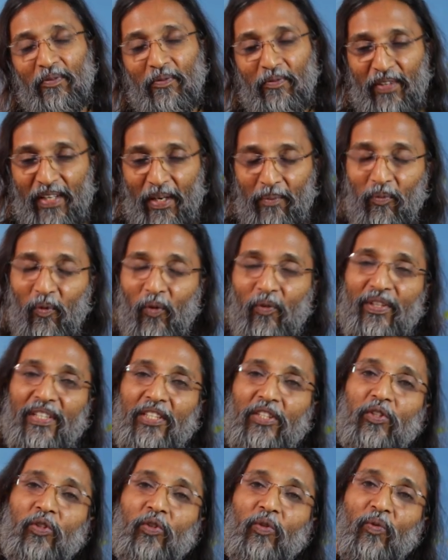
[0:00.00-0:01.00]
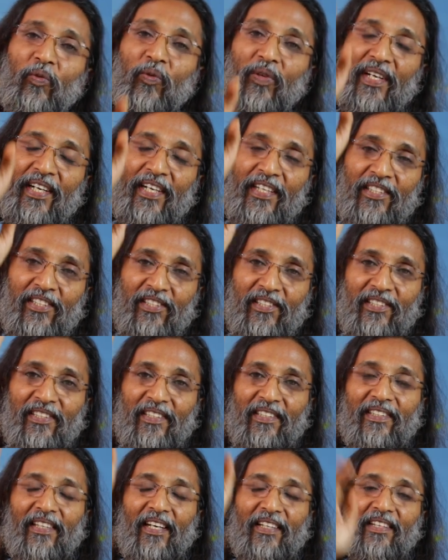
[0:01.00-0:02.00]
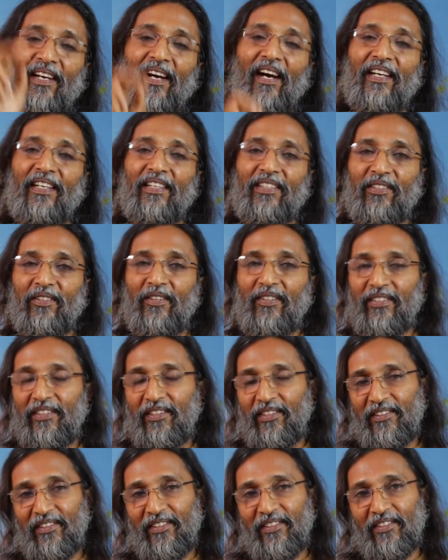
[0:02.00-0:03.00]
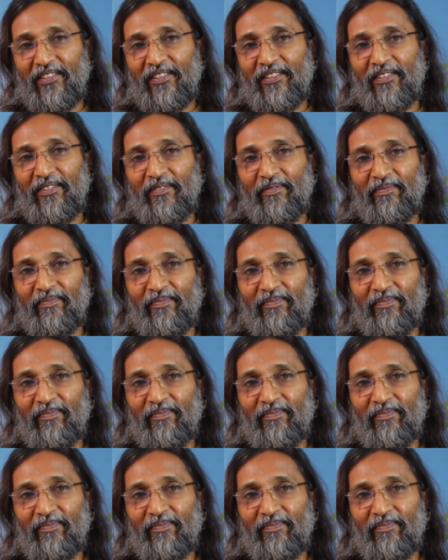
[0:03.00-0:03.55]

we are moving towards that higher consciousness.